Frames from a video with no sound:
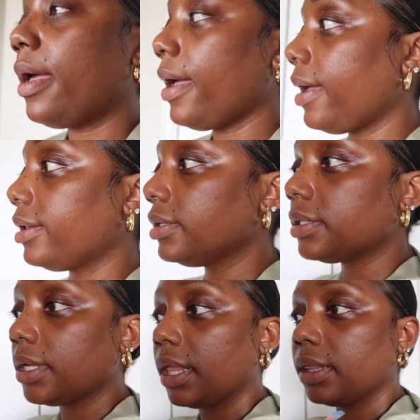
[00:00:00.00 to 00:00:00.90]

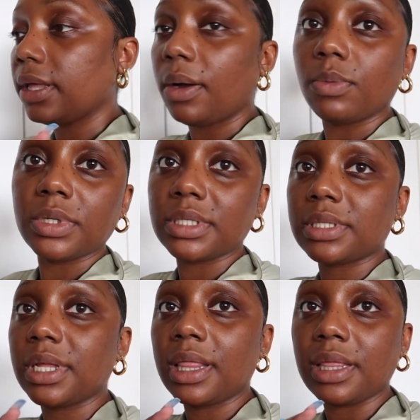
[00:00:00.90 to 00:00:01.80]
and that
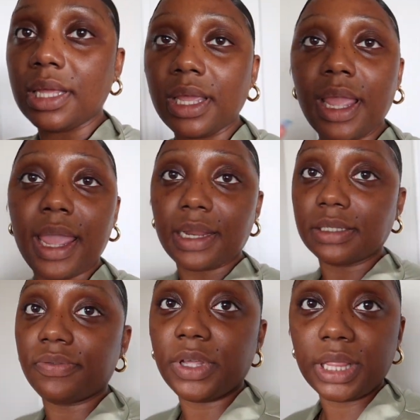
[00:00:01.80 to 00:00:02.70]
was the
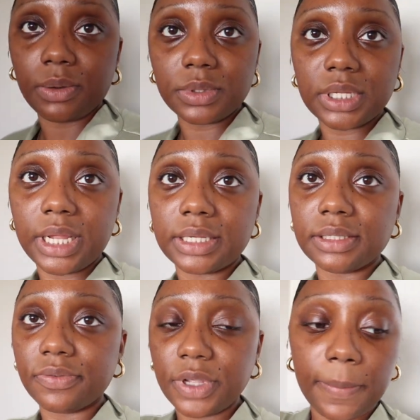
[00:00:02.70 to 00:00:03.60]
end of it. That was the
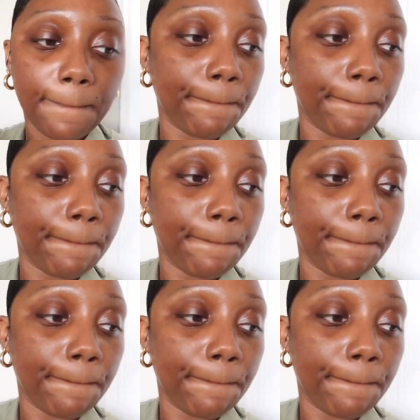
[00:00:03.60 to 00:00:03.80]
last of it.